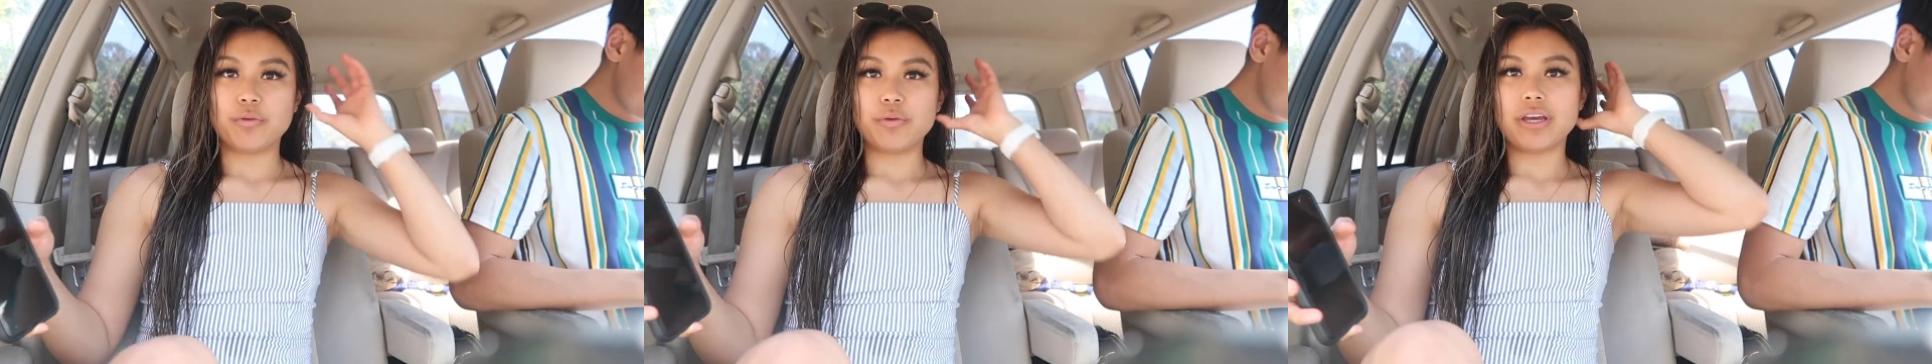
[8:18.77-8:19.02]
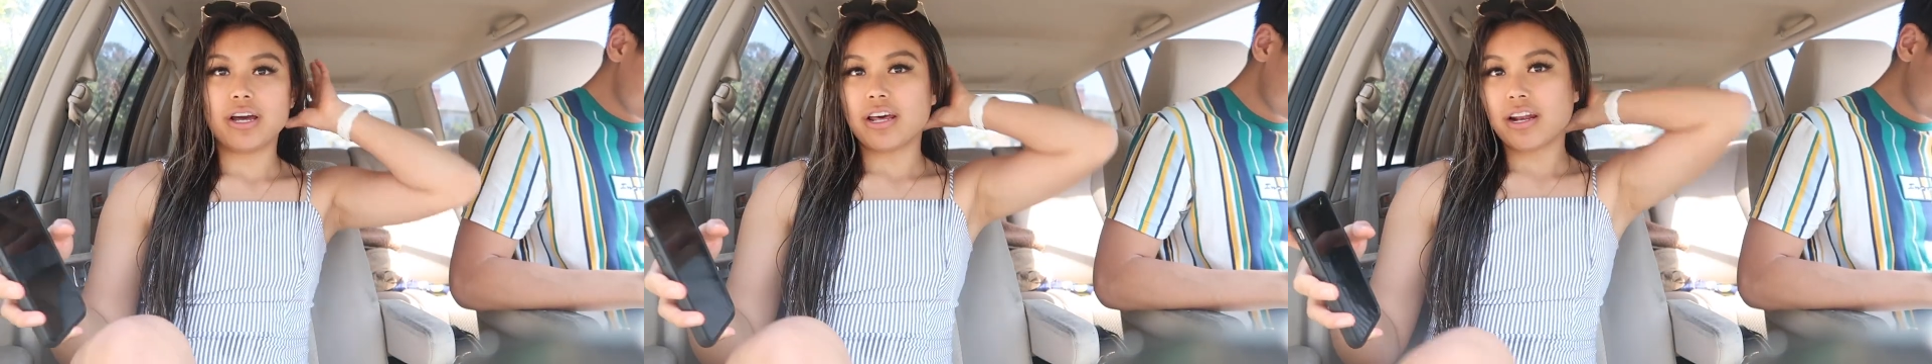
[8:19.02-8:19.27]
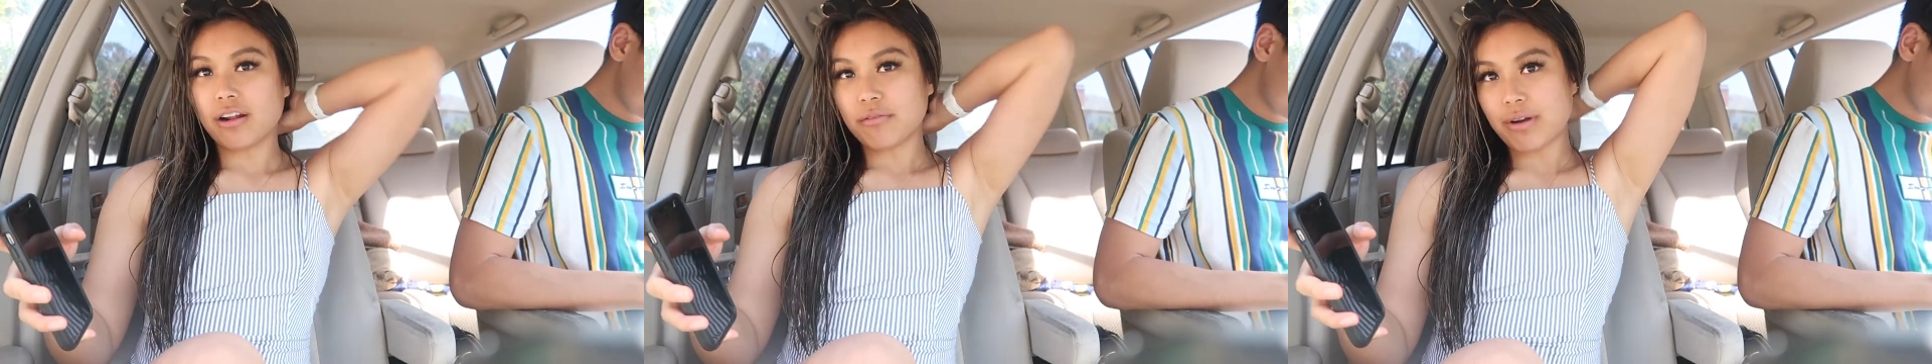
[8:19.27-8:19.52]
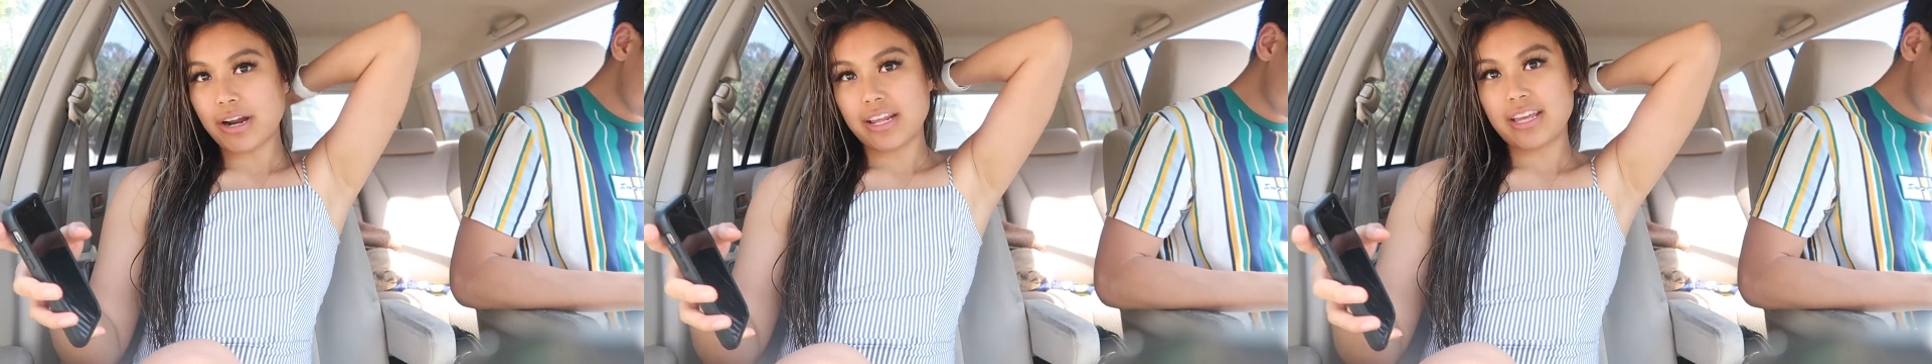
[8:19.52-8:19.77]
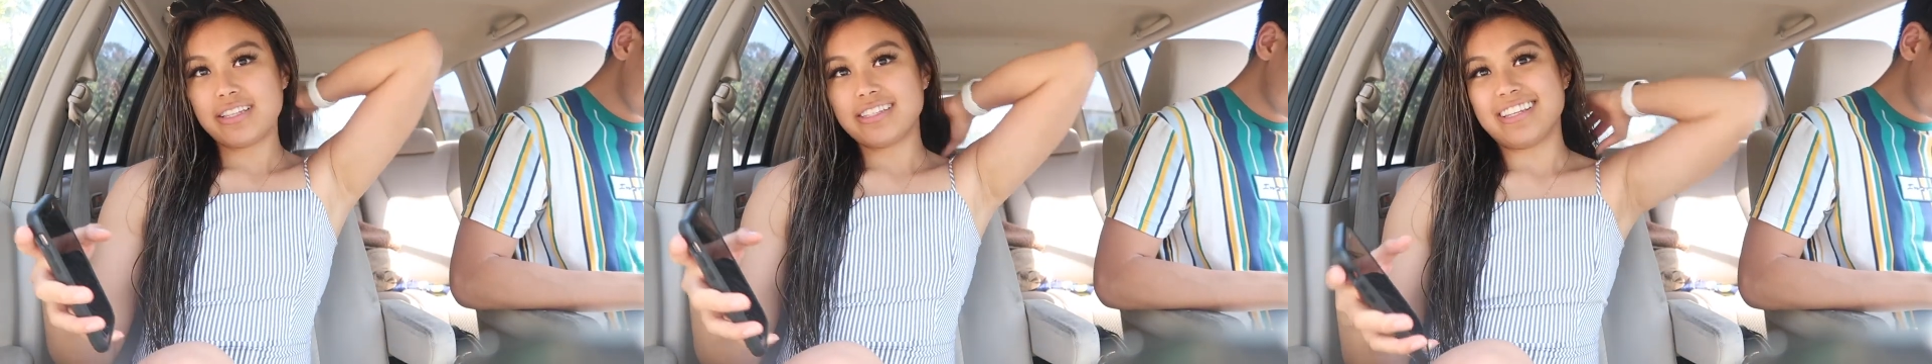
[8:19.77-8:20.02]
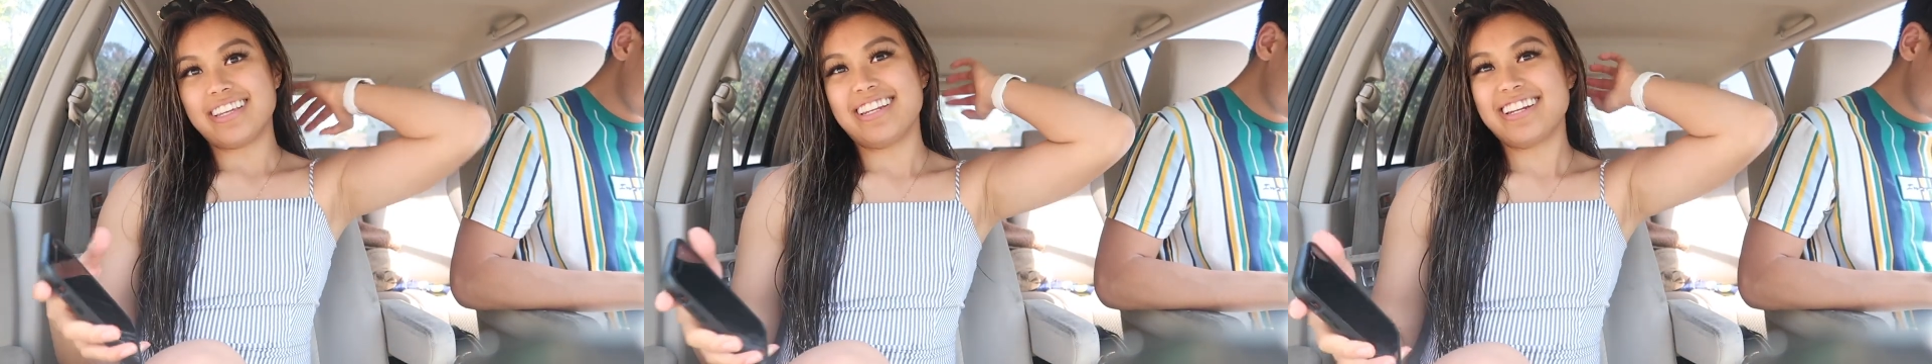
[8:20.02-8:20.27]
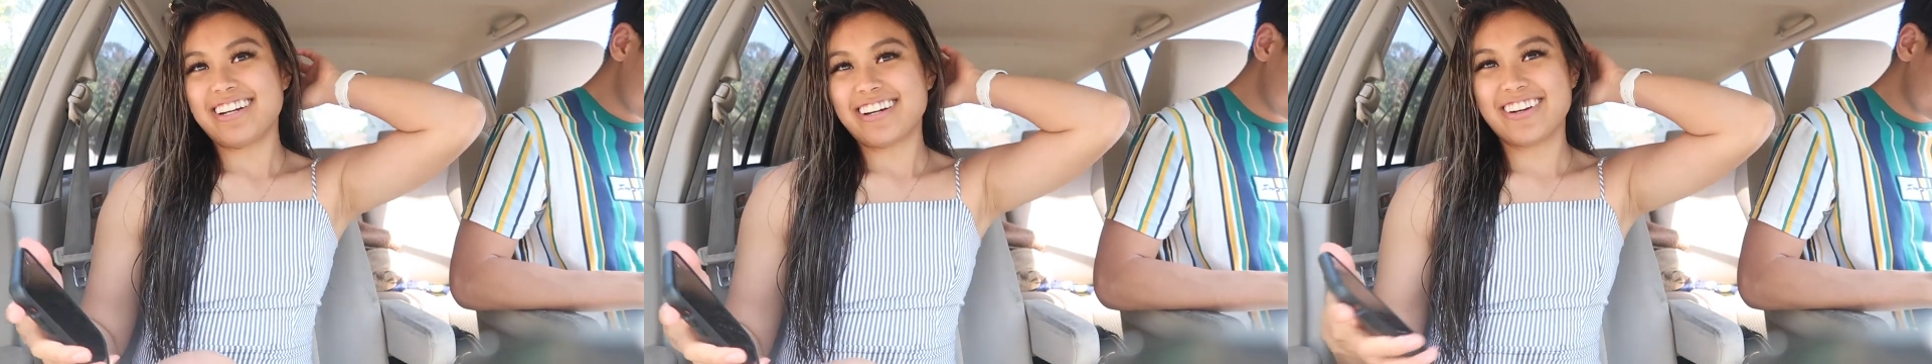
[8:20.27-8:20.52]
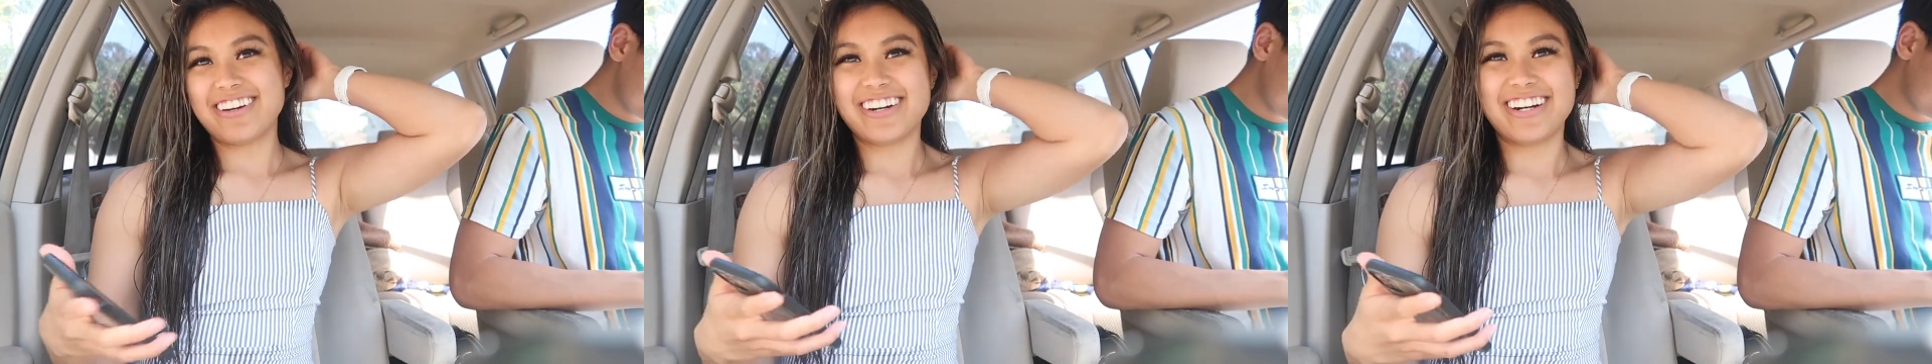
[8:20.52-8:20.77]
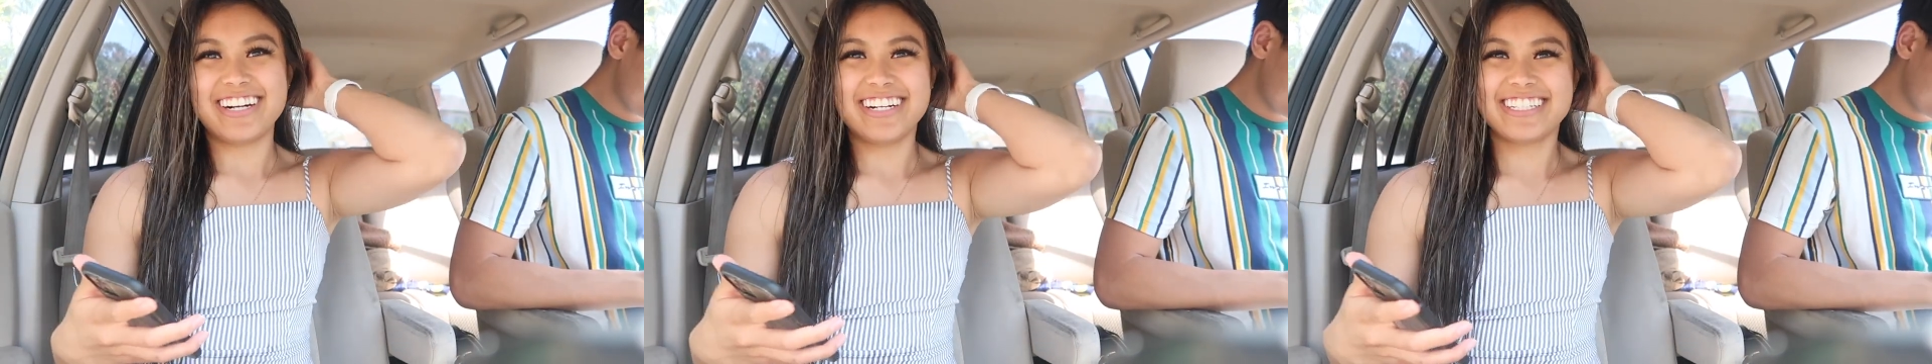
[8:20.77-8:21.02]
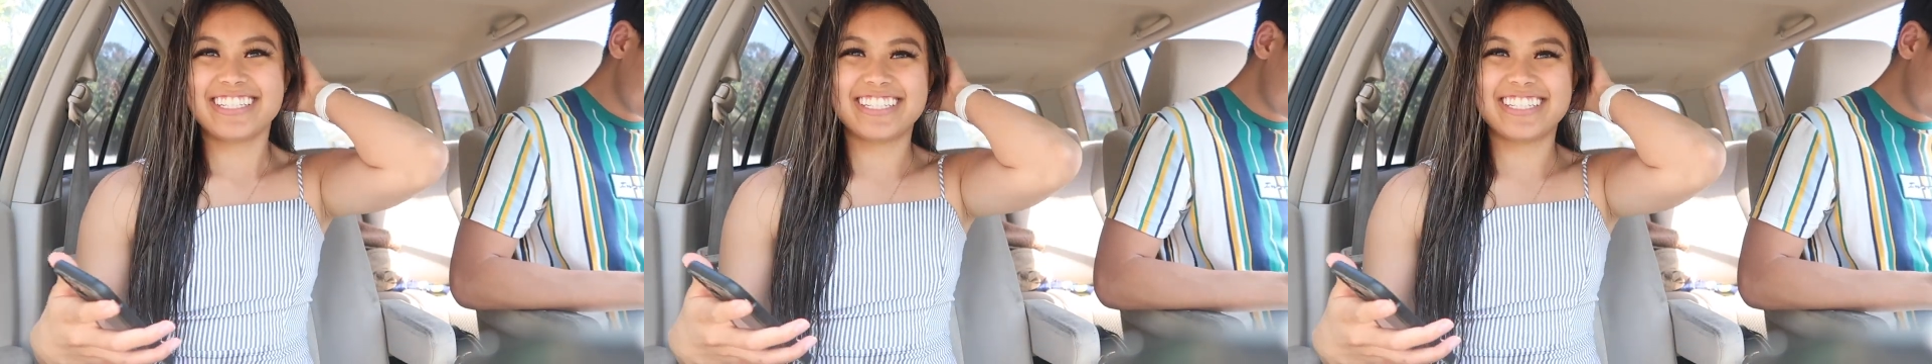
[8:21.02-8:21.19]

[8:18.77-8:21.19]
we got it all ready to eat in our cars.